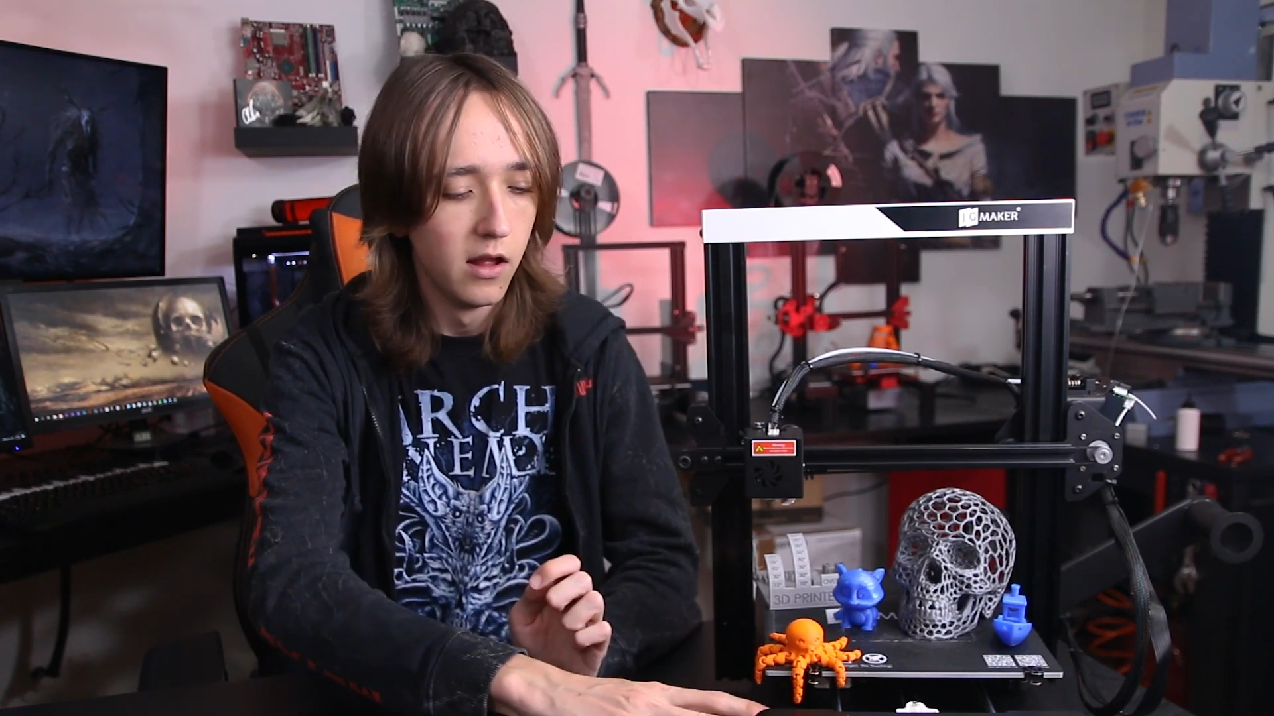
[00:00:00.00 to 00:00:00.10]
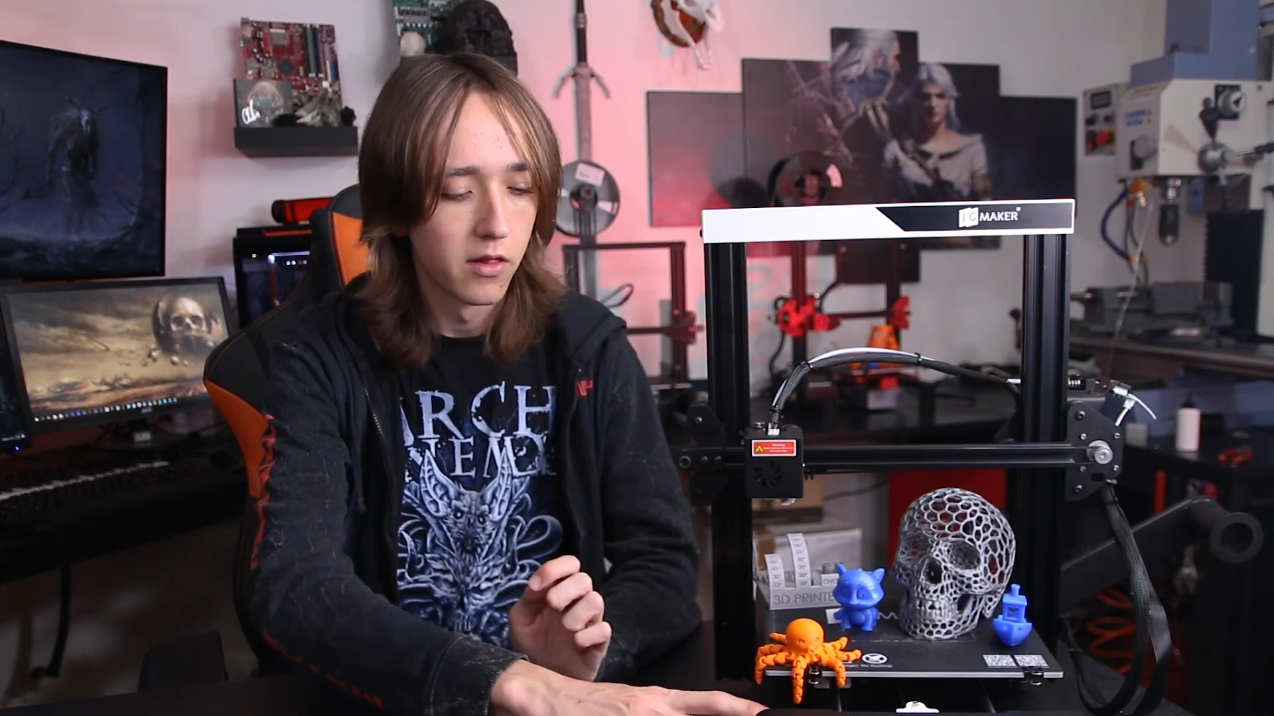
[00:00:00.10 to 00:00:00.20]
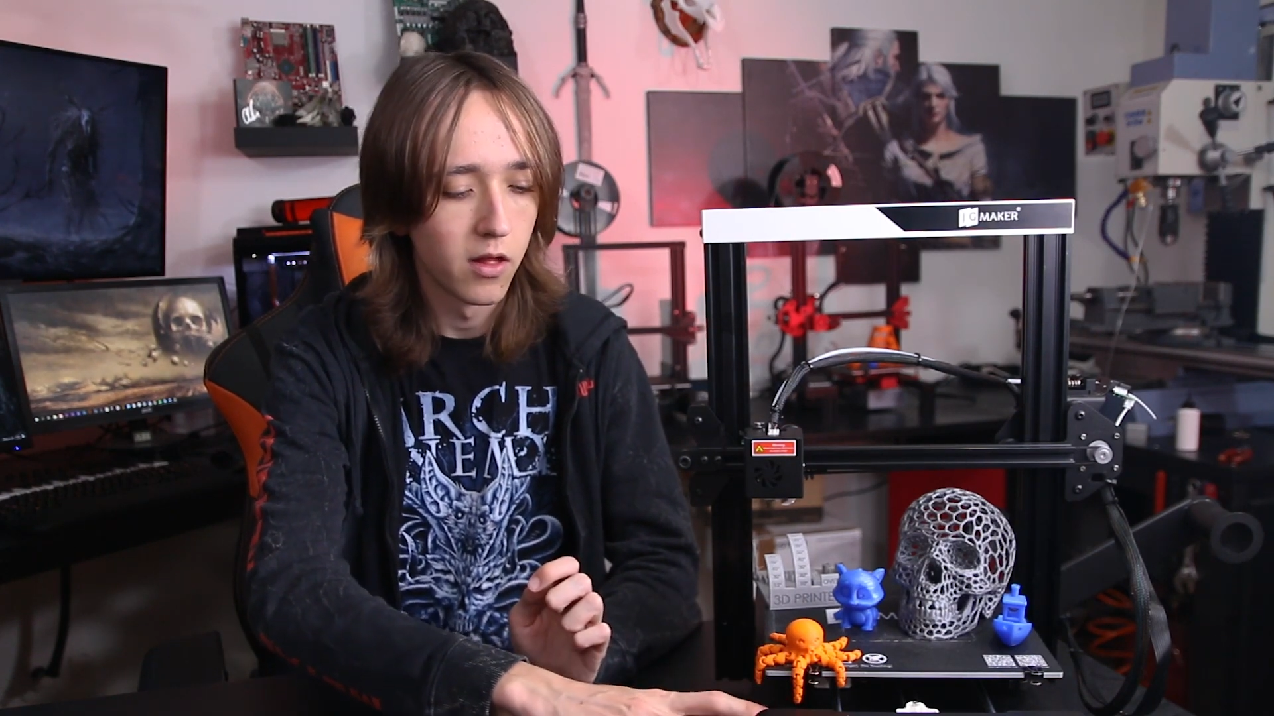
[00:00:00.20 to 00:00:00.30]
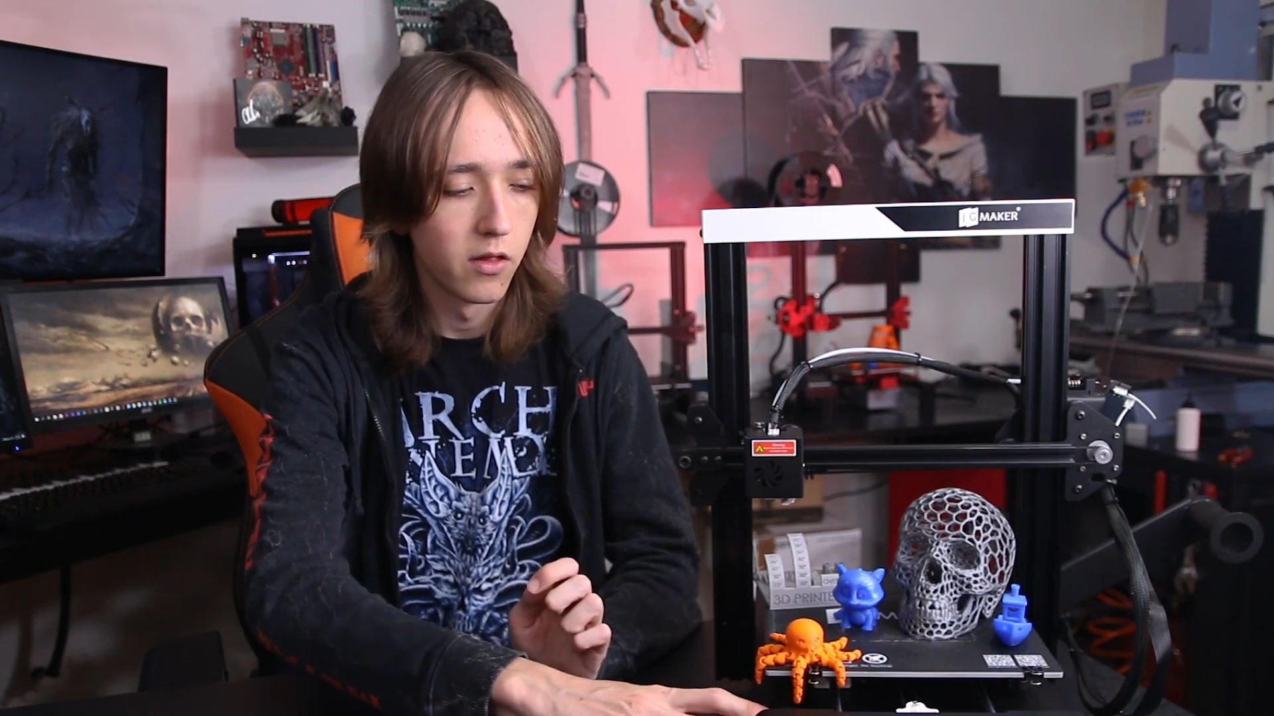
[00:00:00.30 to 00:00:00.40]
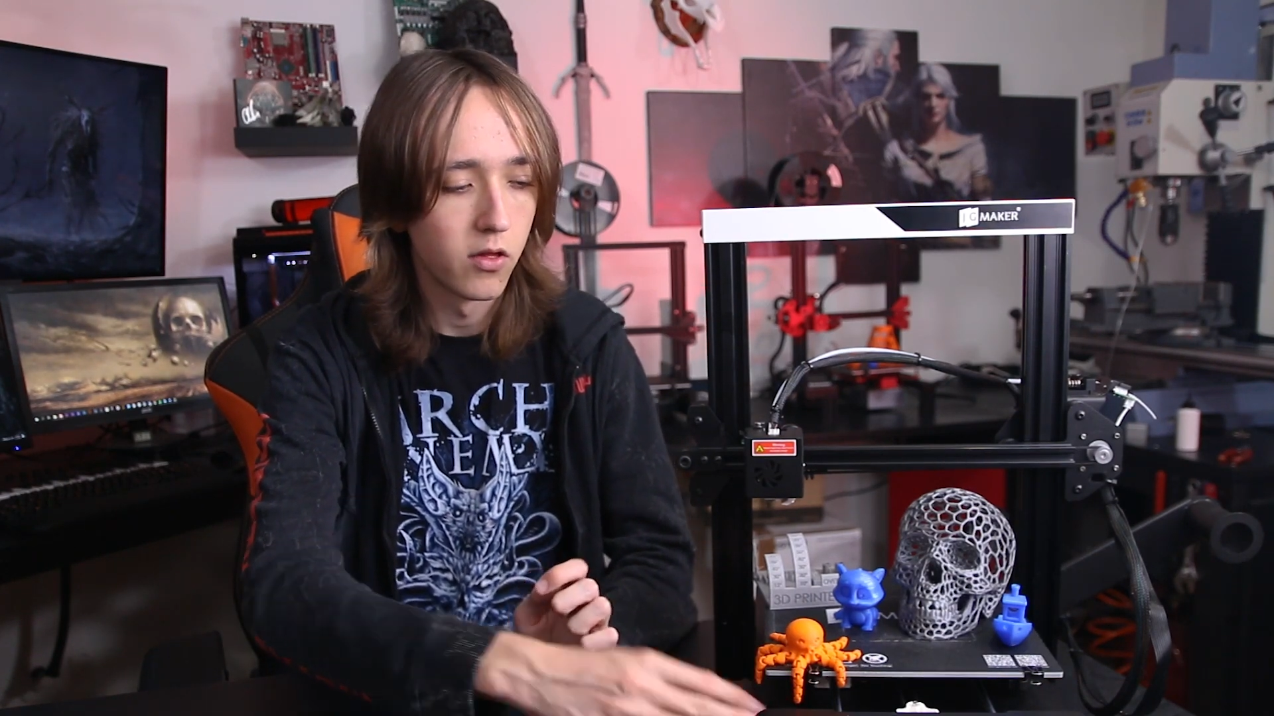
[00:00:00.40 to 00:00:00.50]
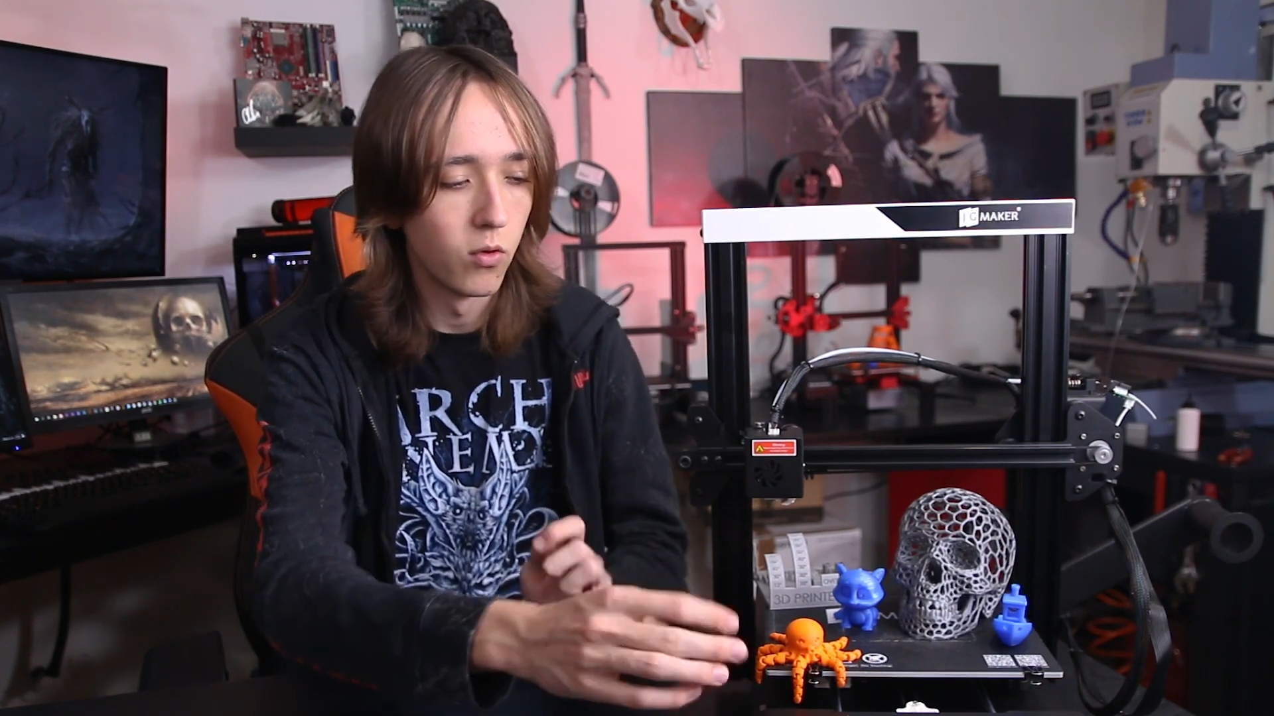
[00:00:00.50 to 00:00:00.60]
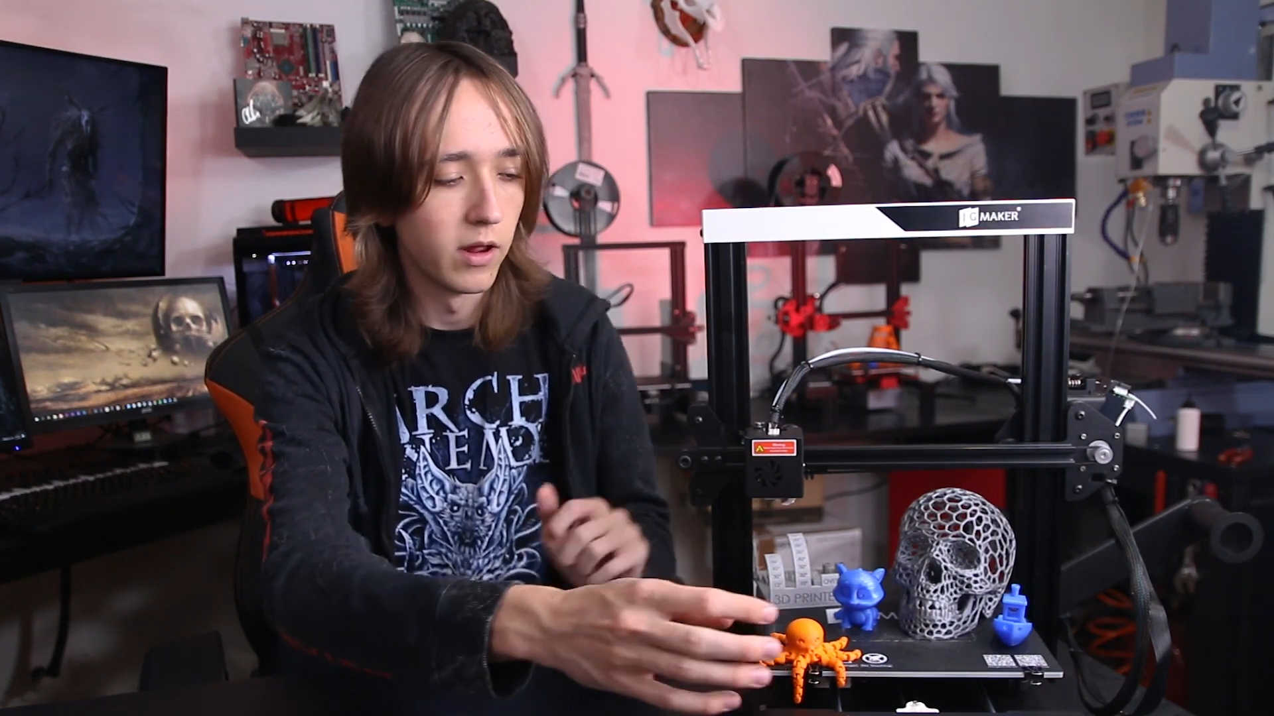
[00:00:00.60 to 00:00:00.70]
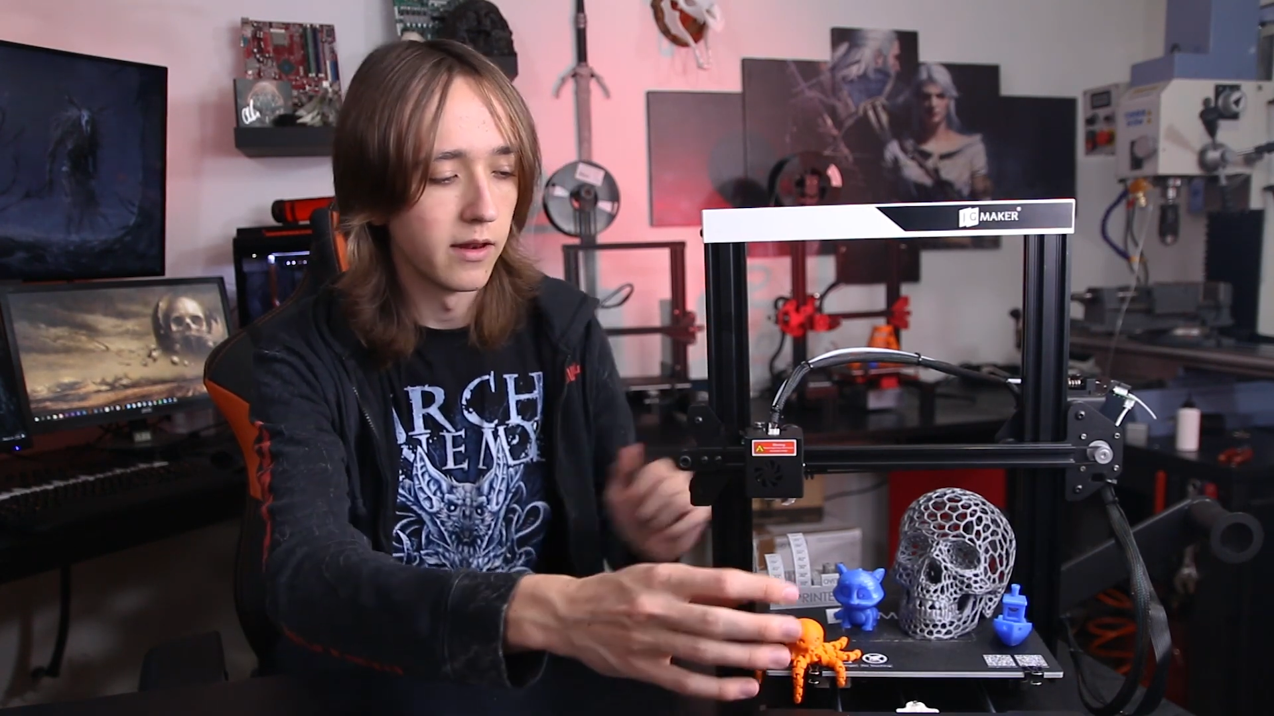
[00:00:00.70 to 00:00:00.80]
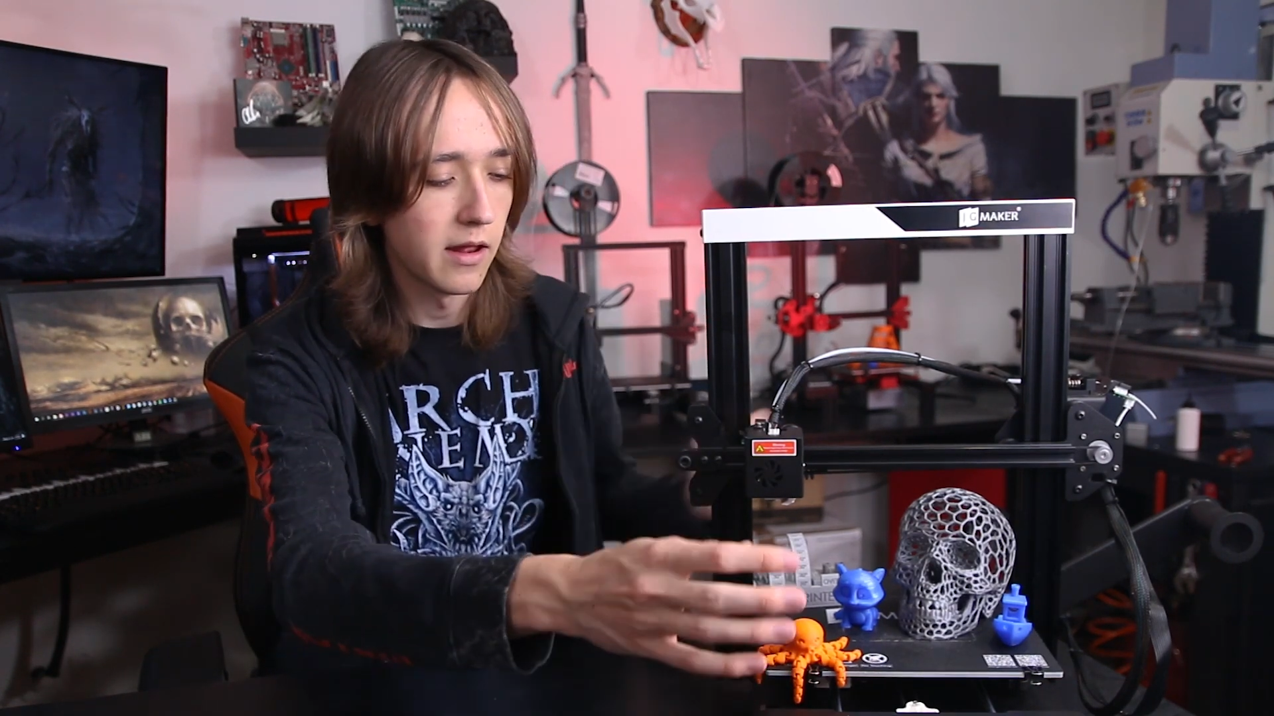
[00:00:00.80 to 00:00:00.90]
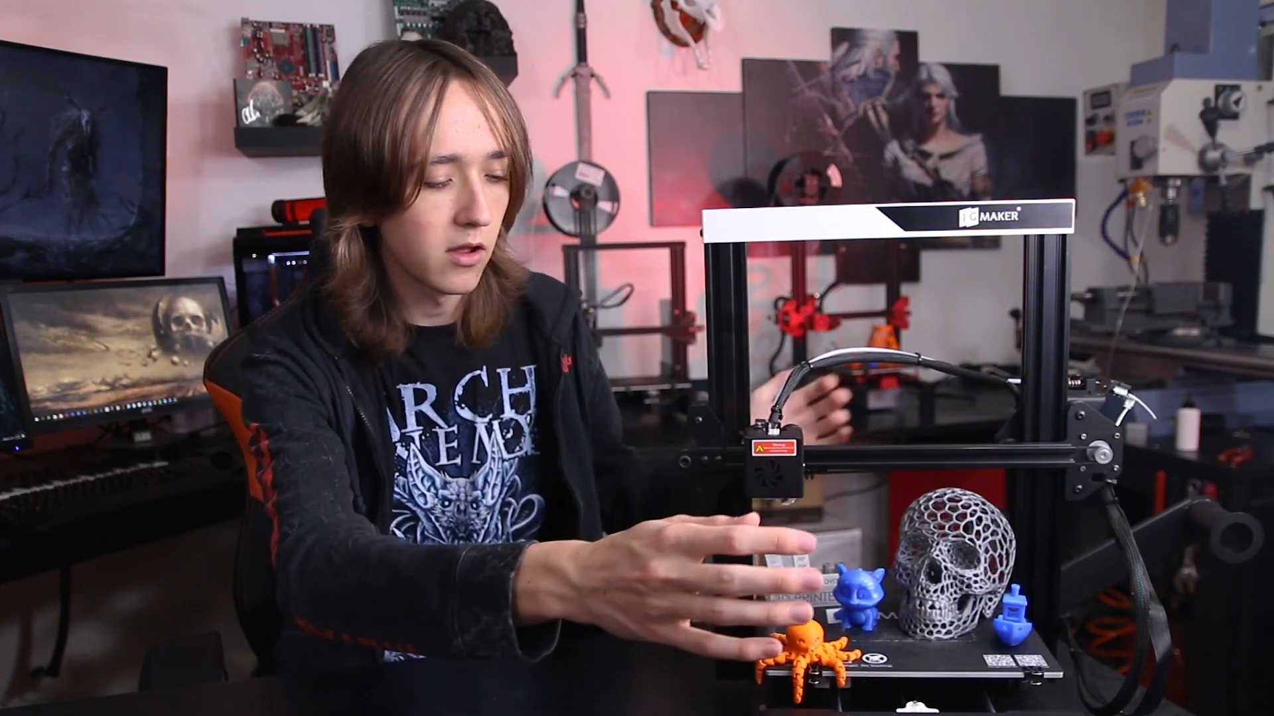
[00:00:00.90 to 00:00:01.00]
So, so
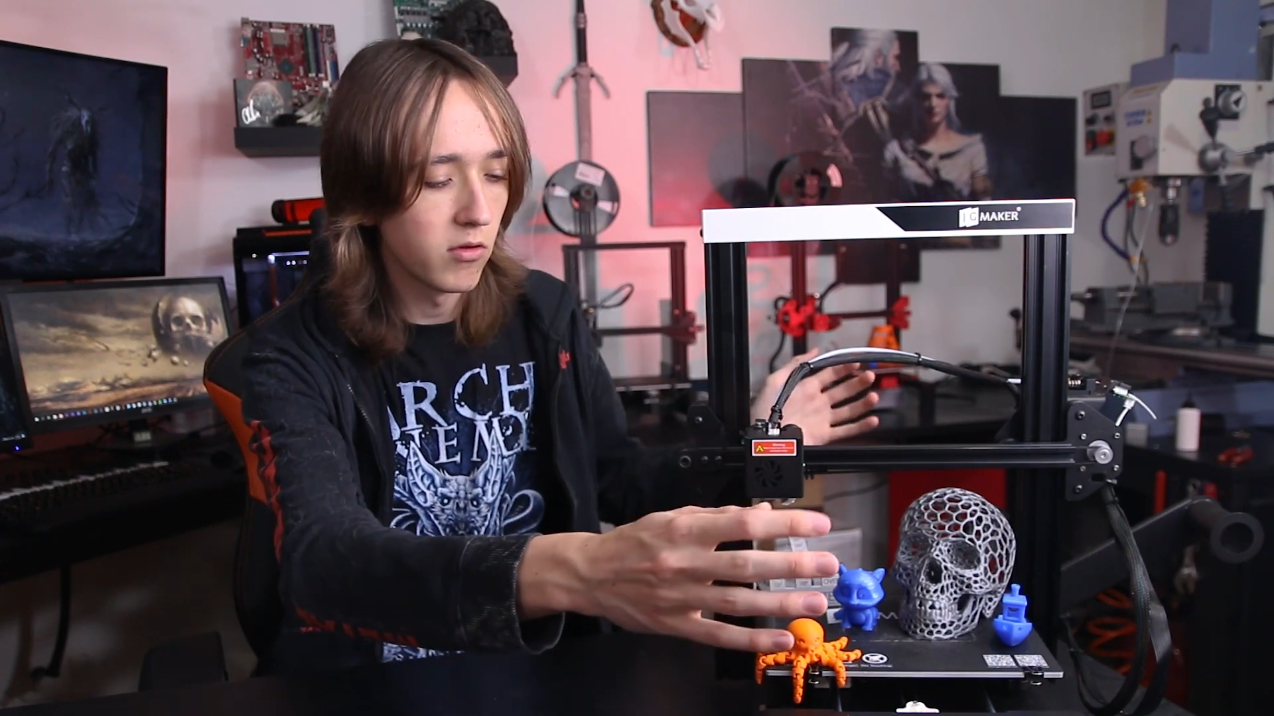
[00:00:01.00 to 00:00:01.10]
that